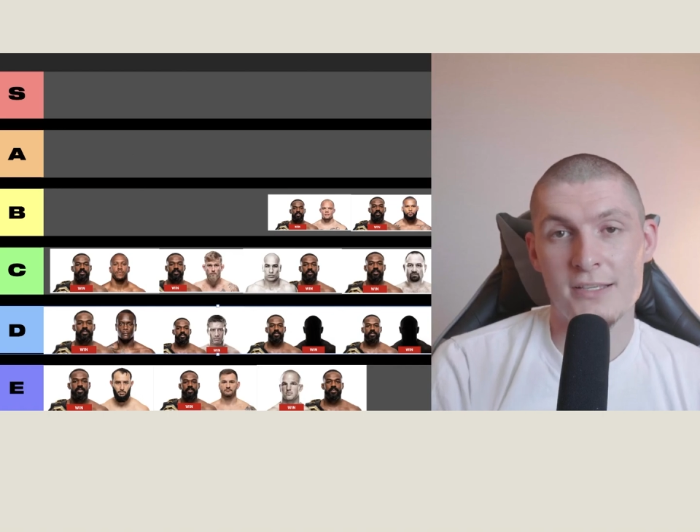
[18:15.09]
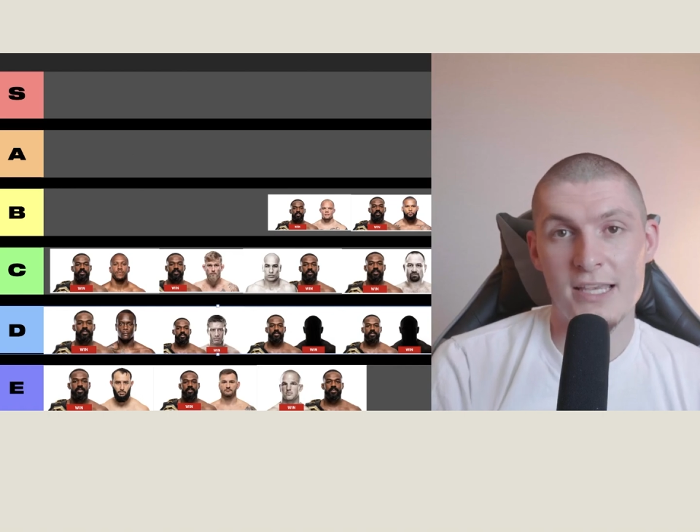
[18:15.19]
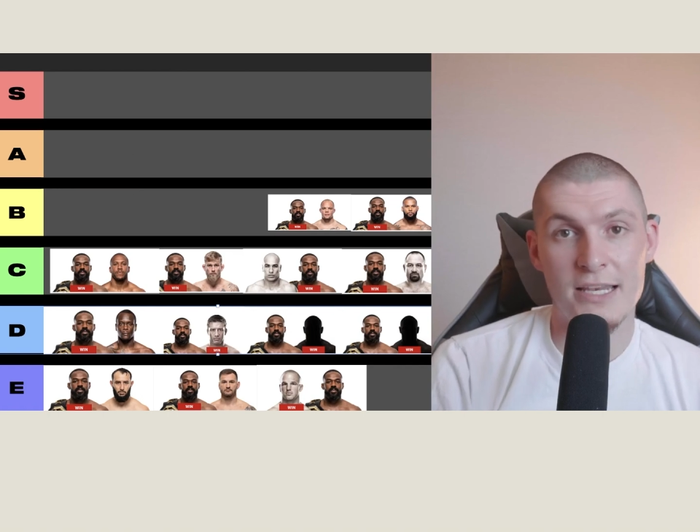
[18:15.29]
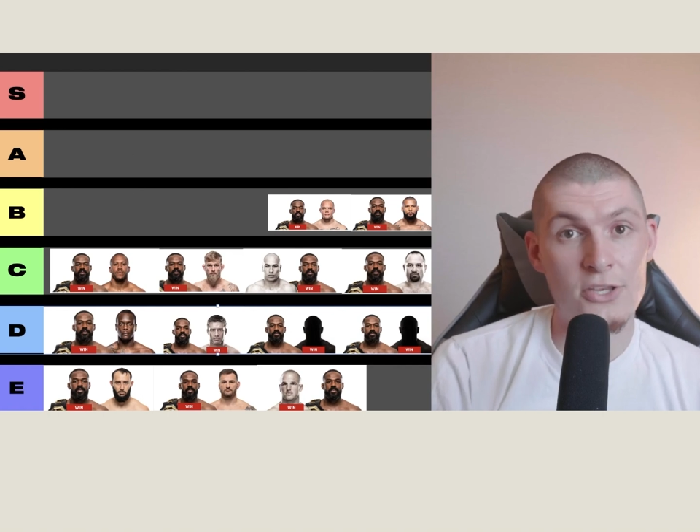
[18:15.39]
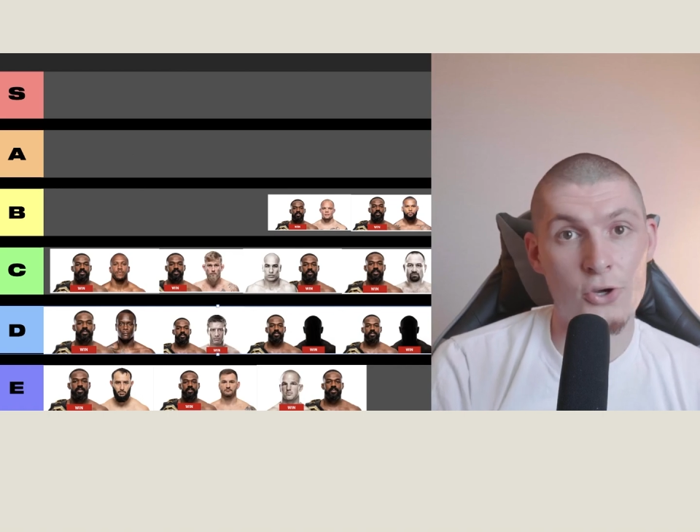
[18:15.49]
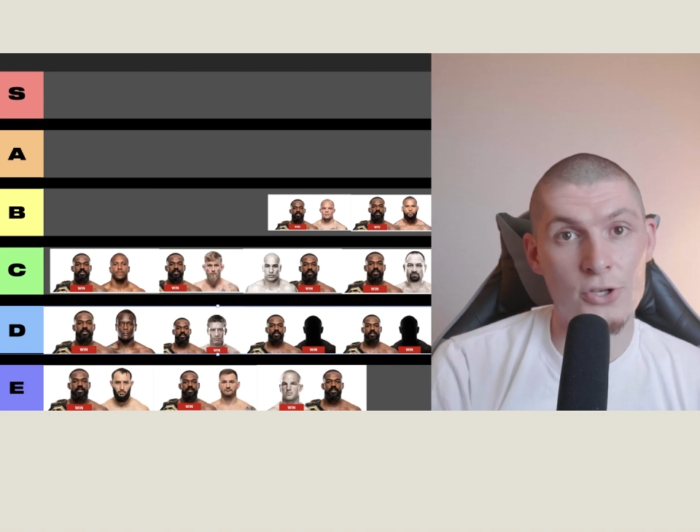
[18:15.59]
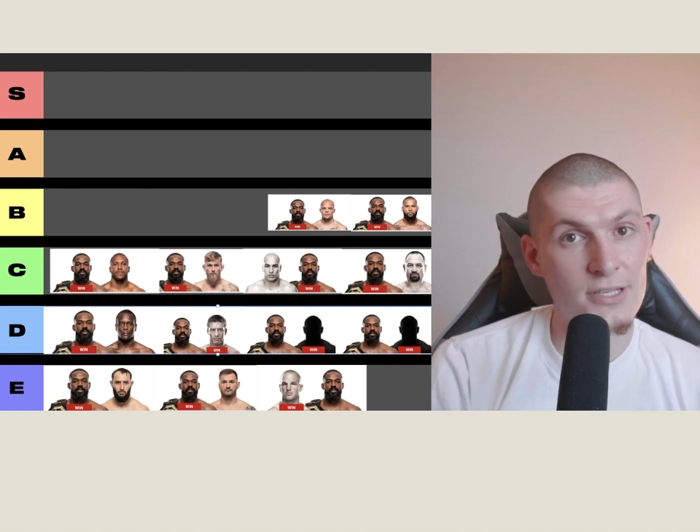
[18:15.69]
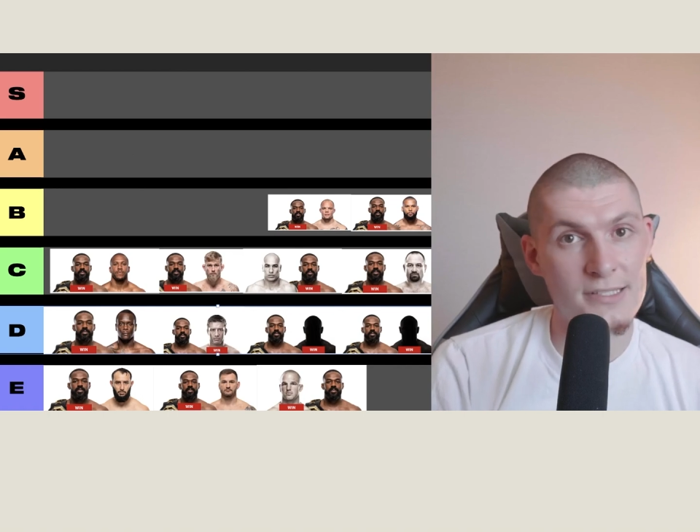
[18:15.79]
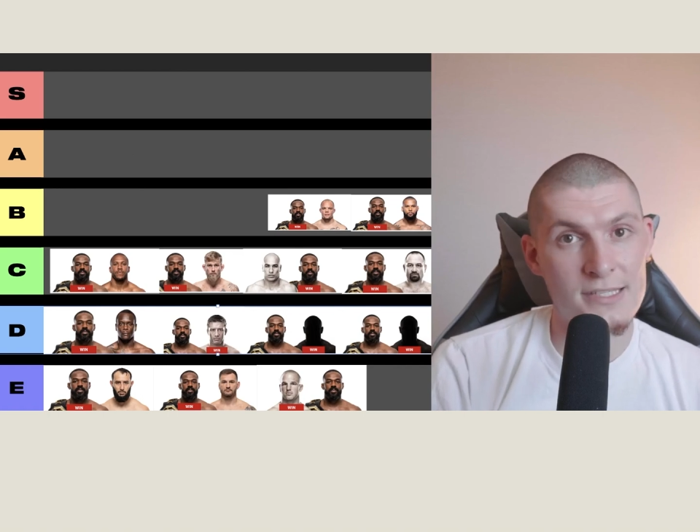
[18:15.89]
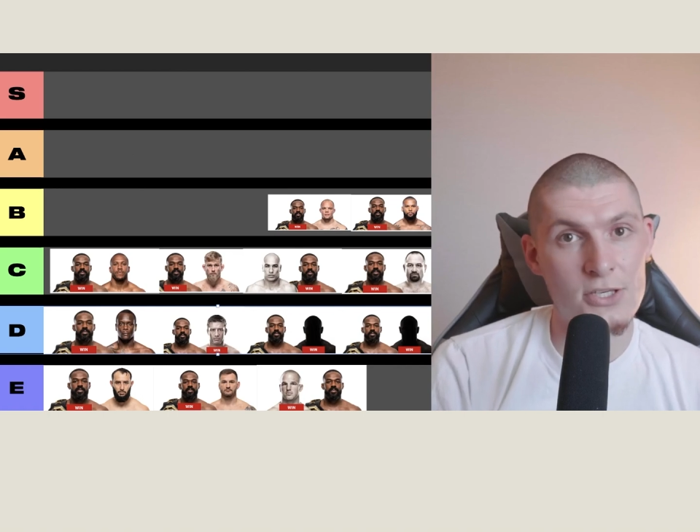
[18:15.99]
said he couldn't
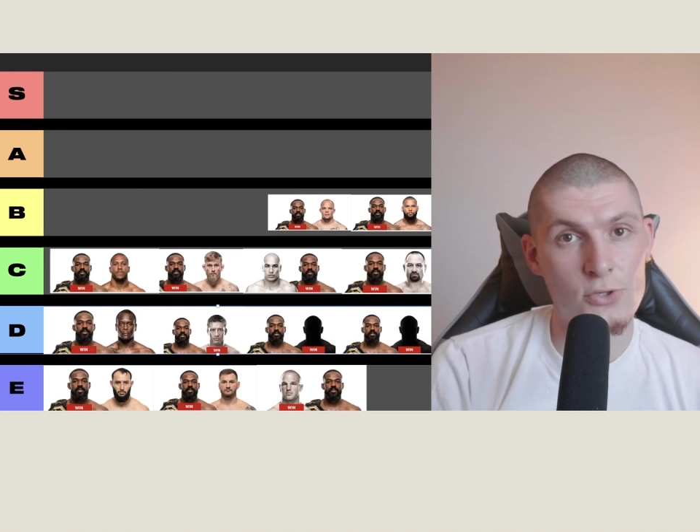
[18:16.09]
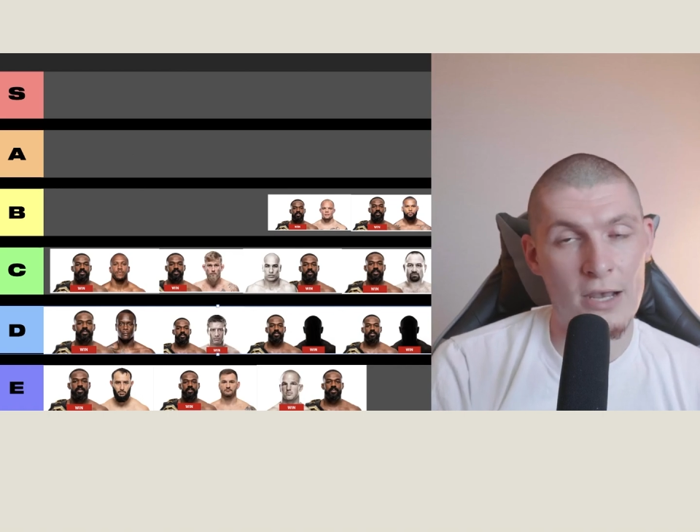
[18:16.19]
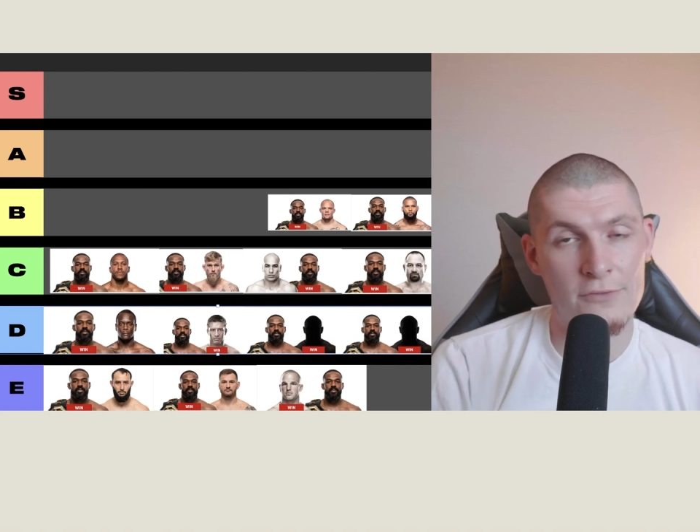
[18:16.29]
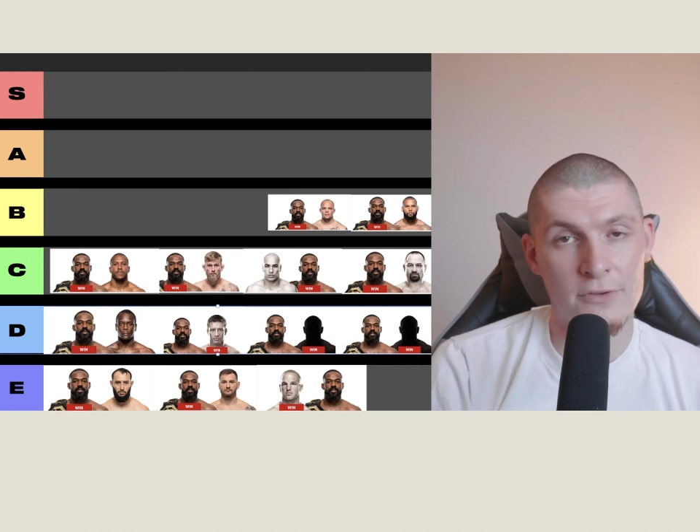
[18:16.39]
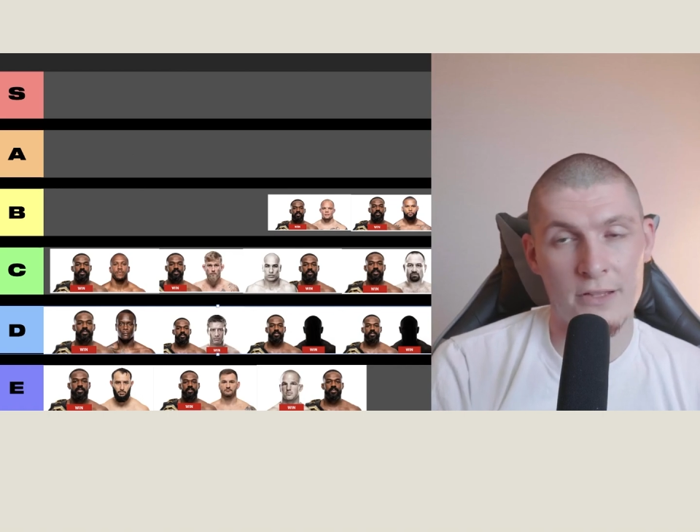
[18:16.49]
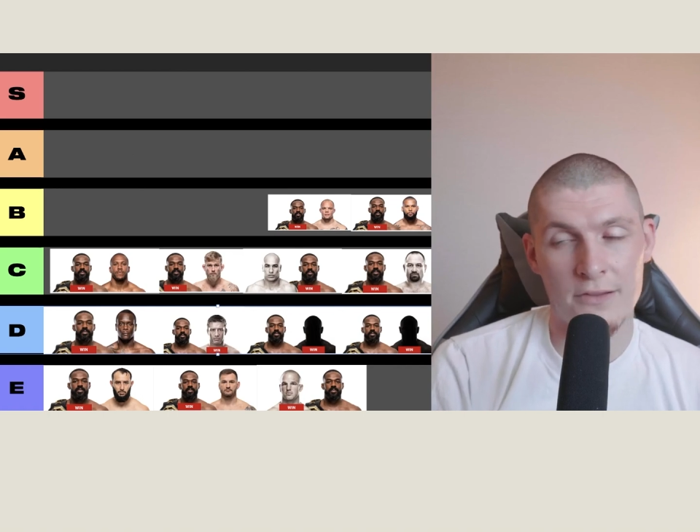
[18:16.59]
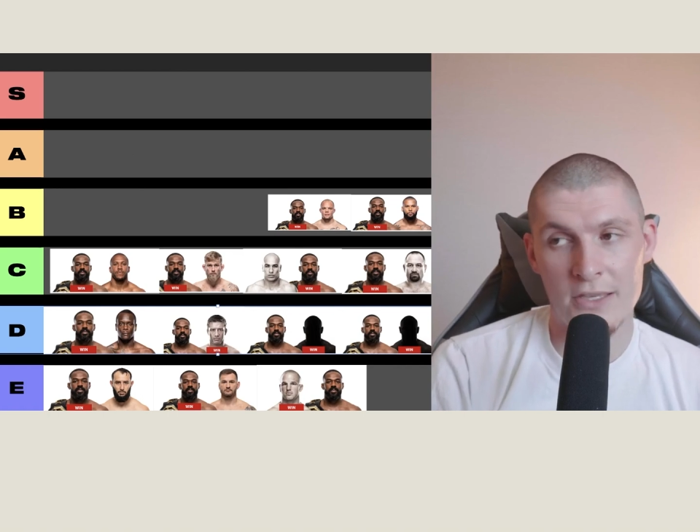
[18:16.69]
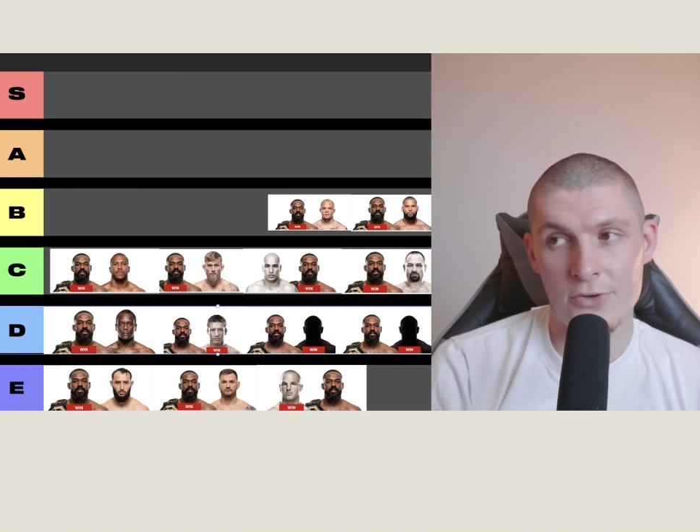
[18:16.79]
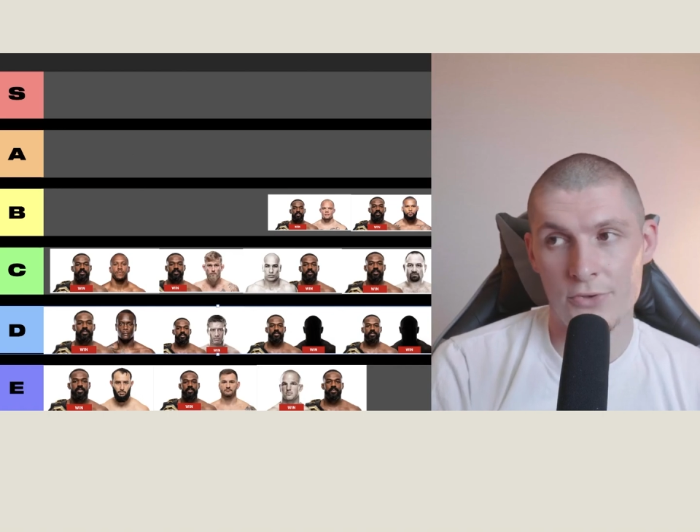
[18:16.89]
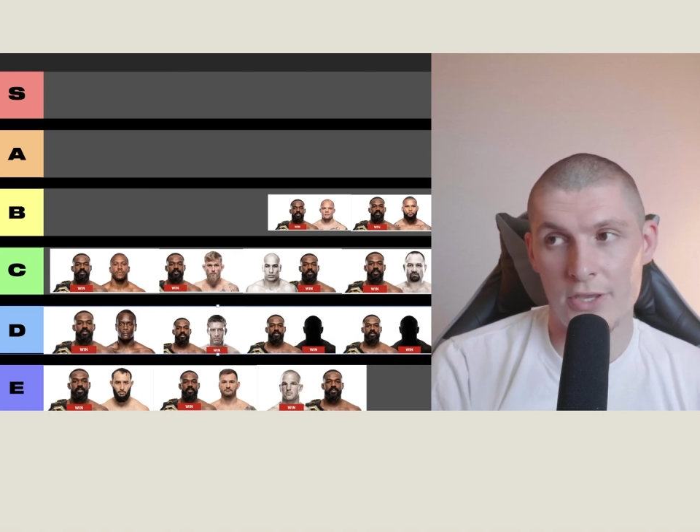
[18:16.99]
continue after the
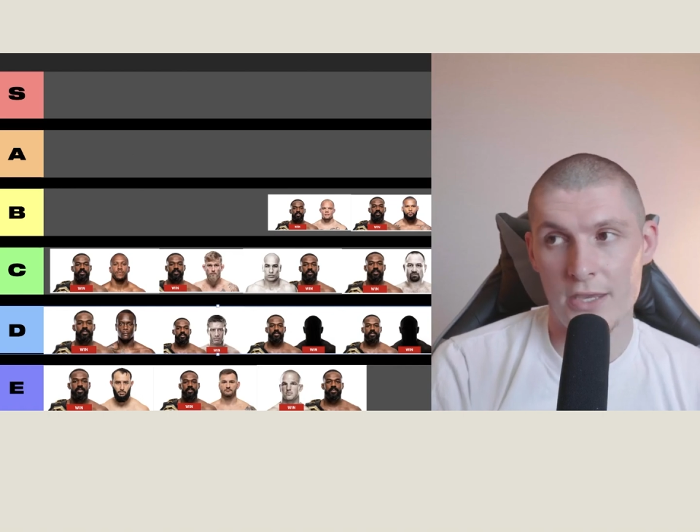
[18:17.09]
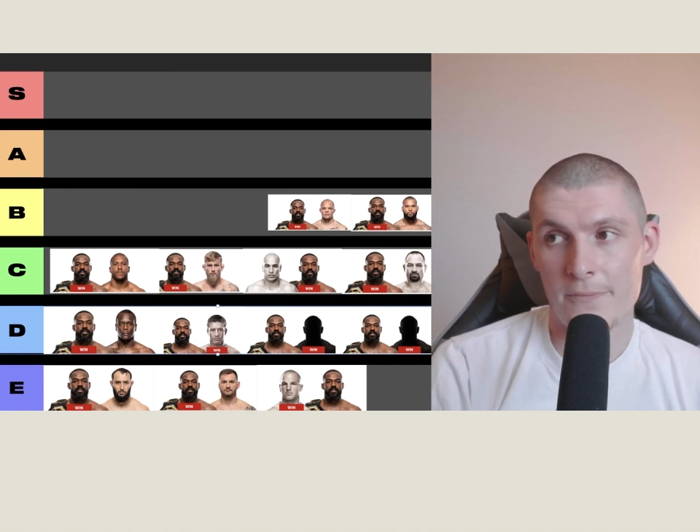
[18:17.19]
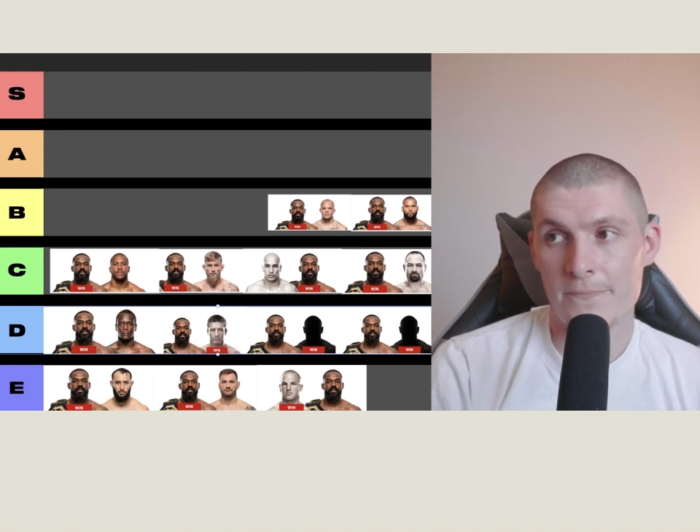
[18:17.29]
illegal knee.